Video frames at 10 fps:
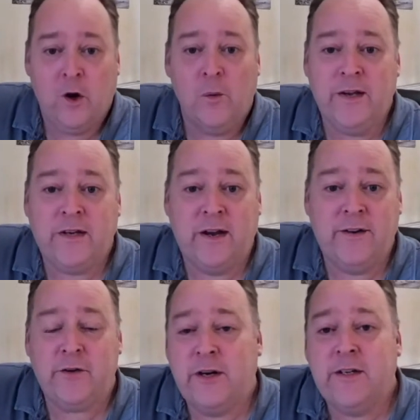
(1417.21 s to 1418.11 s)
We've
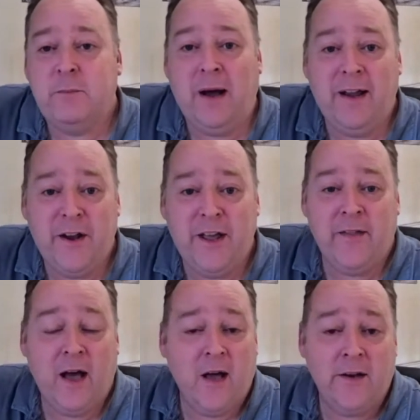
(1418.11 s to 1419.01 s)
always kind of tried to
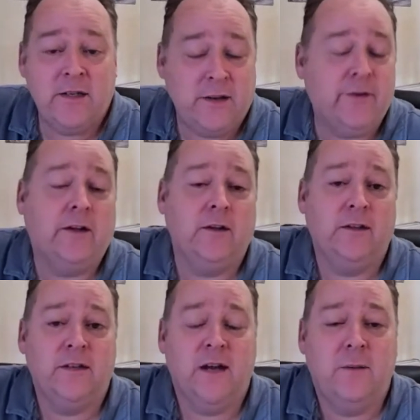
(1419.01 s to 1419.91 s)
pioneer that, and it's
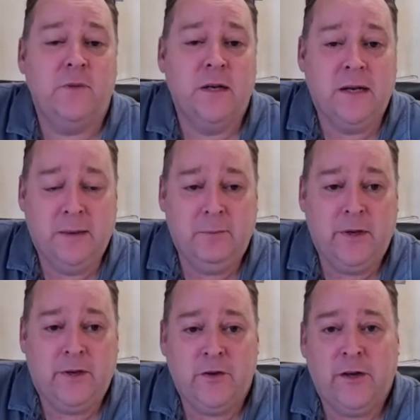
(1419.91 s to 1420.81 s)
difficult at
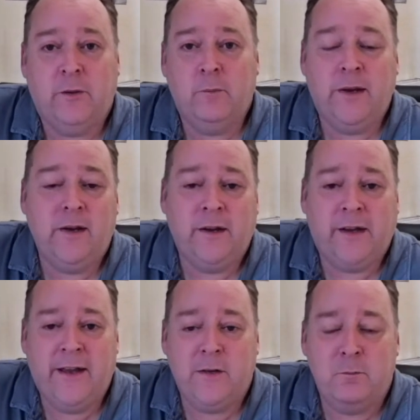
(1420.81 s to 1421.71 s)
times because you're
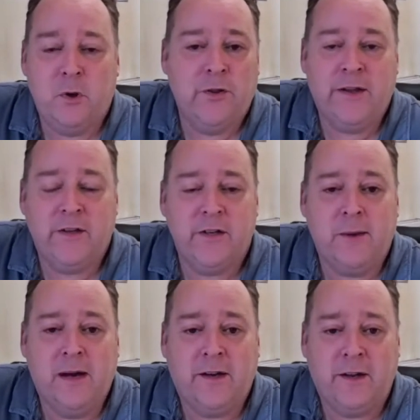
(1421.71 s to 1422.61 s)
competing against
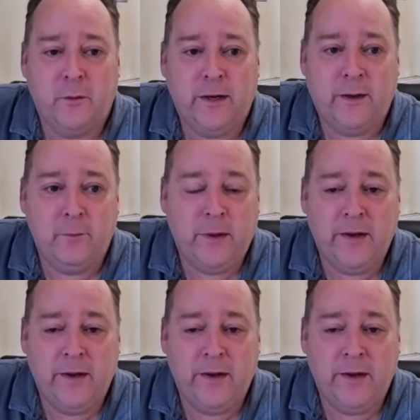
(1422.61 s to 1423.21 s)
both ends of the market.